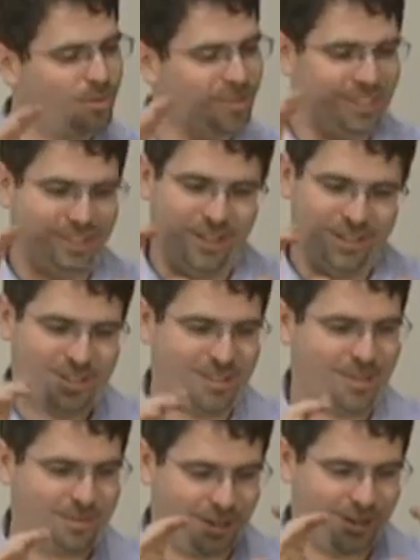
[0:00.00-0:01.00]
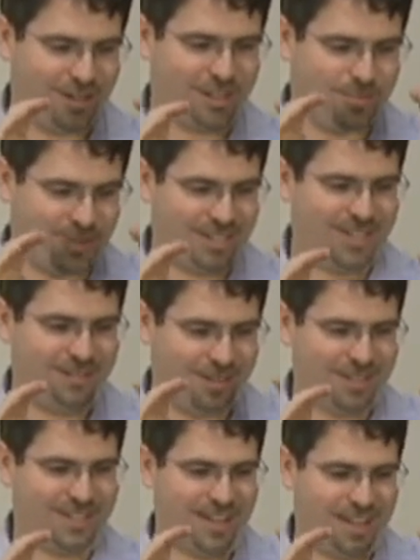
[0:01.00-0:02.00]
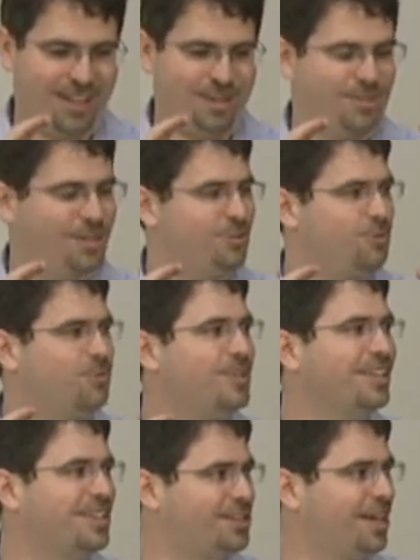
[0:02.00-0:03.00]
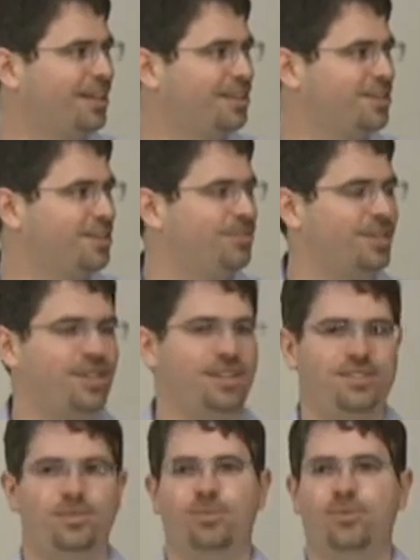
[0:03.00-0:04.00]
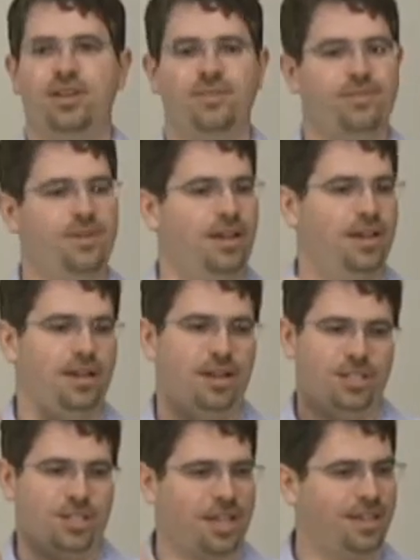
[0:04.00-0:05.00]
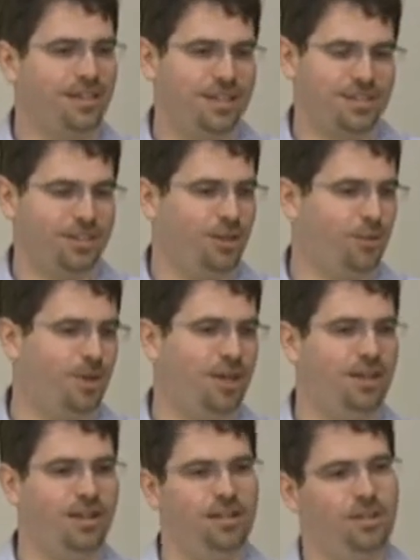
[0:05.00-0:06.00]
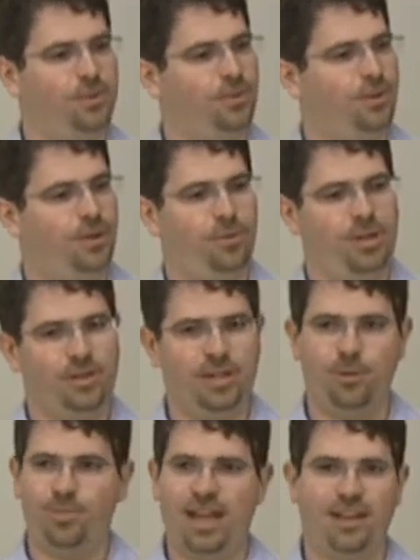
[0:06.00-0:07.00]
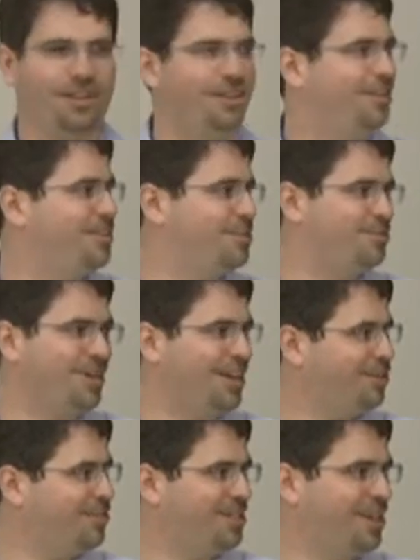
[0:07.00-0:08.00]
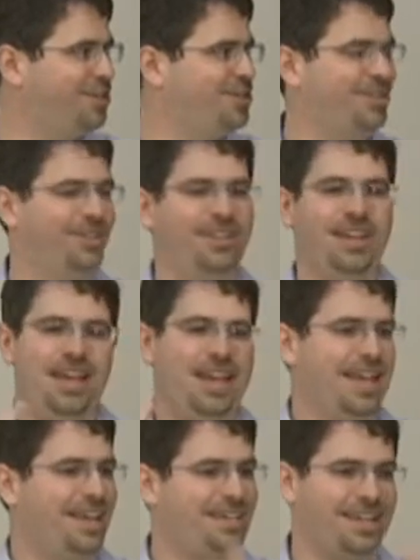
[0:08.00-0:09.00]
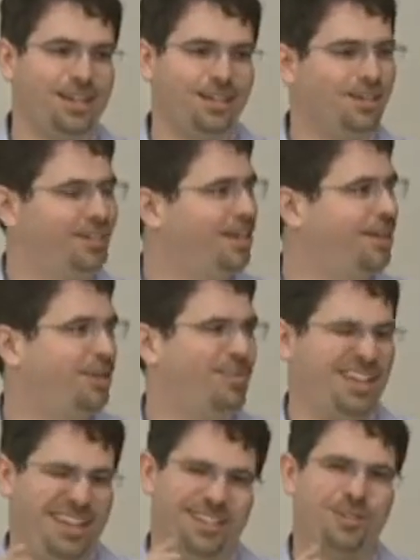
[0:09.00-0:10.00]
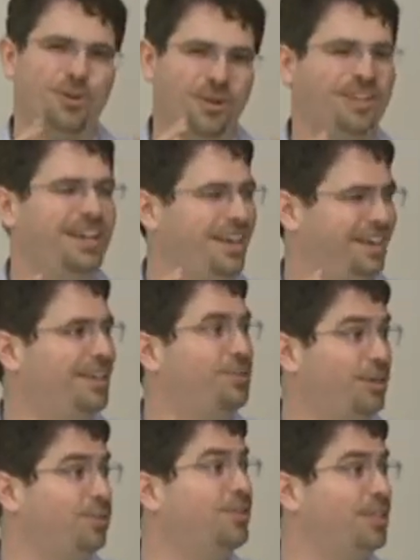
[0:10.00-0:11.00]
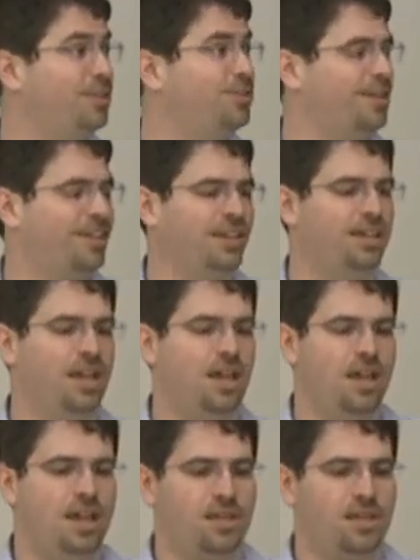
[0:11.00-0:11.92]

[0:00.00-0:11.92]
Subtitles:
Normally, launching something on a specific time is really challenging because what if a check-in doesn't go well or we don't hear back on some documentation? It can take a long time, and its coordinating can be really tricky.